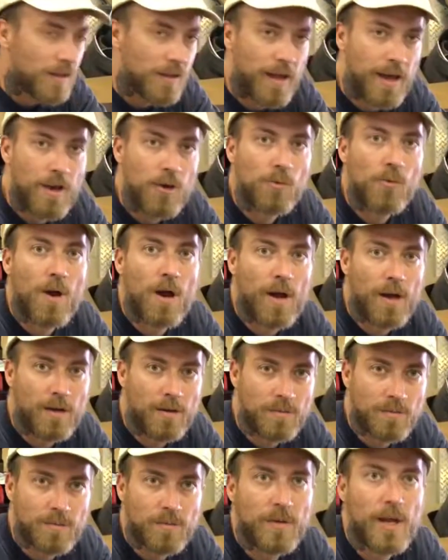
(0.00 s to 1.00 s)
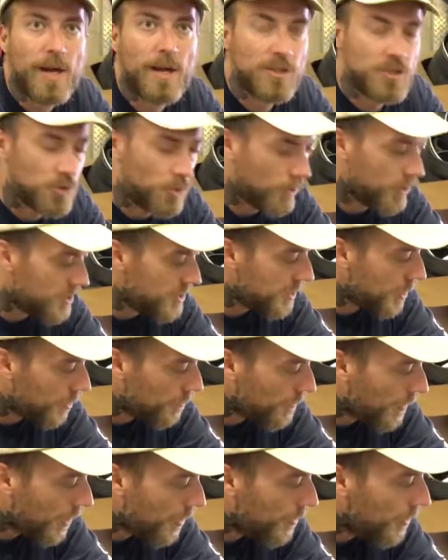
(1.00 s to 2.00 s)
Let it run, let it sort
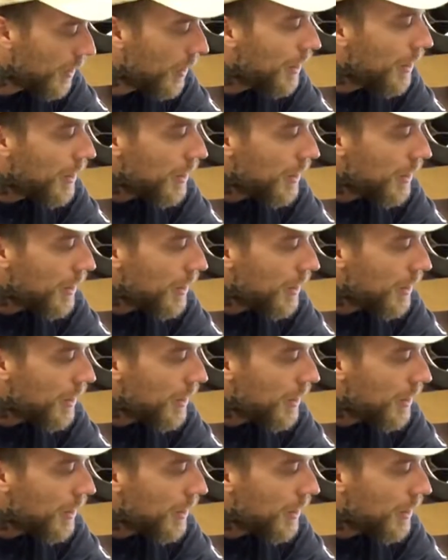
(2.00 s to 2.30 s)
itself out.